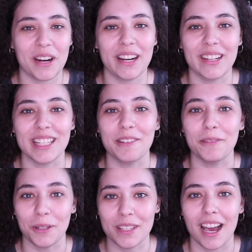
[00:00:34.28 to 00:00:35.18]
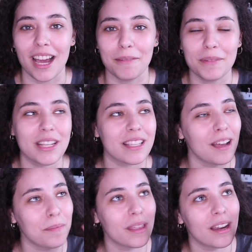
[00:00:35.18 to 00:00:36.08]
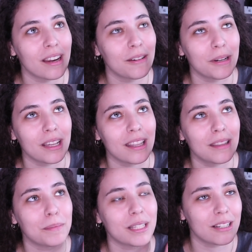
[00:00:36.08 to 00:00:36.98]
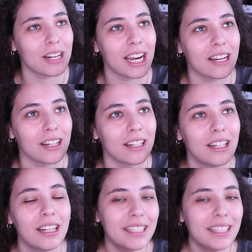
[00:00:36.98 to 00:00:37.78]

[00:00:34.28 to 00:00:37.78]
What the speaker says: drag queens of all time. She's up there with Miss Cracker.